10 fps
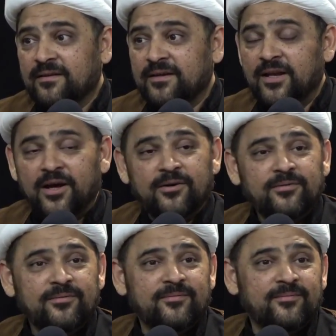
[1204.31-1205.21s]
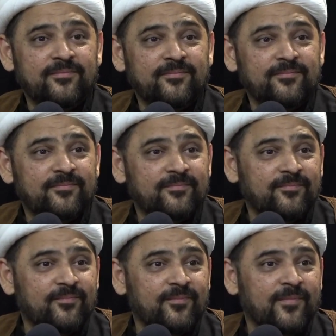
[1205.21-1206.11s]
You know?
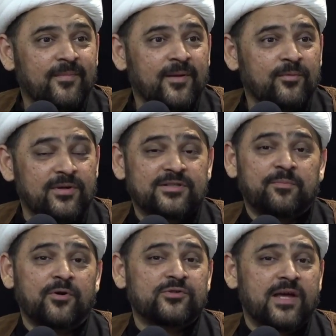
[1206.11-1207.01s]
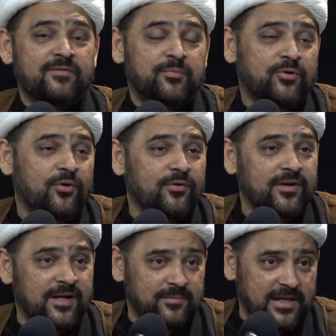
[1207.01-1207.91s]
We were supposed to have a
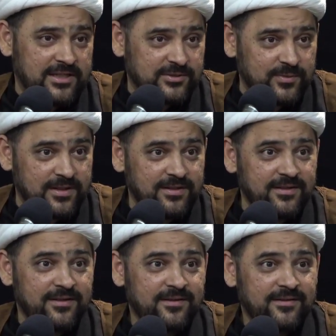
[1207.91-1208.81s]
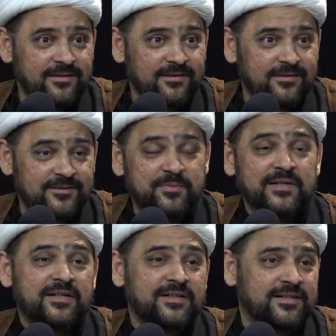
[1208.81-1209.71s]
program last week. The
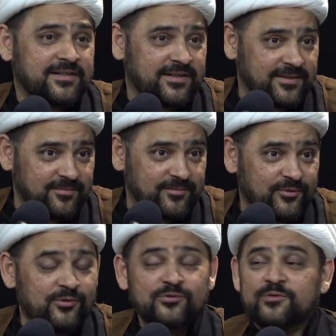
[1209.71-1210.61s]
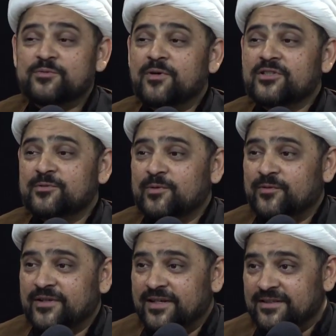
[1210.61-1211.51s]
speaker didn't come. Who's responsible
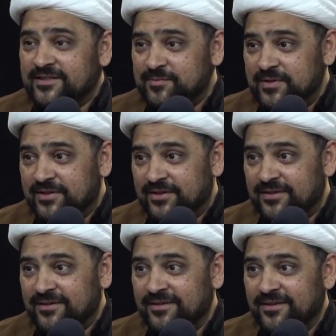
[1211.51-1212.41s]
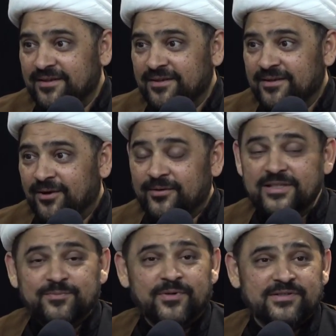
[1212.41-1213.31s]
for getting the speaker? Oh,
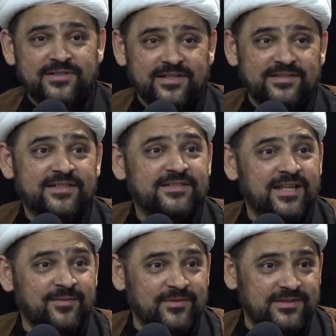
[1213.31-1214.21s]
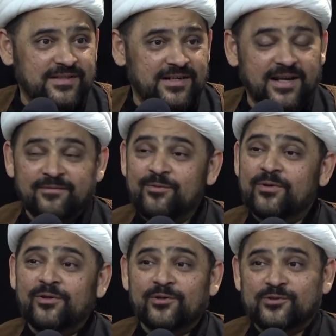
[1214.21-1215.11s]
this person is. His name is there.
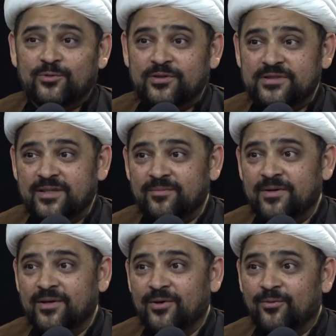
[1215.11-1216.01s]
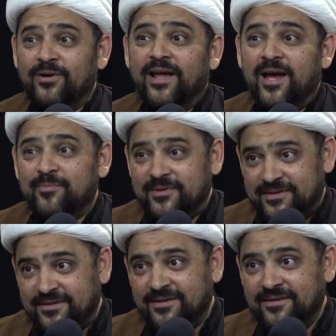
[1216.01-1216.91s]
Everyone looks towards him. What happened?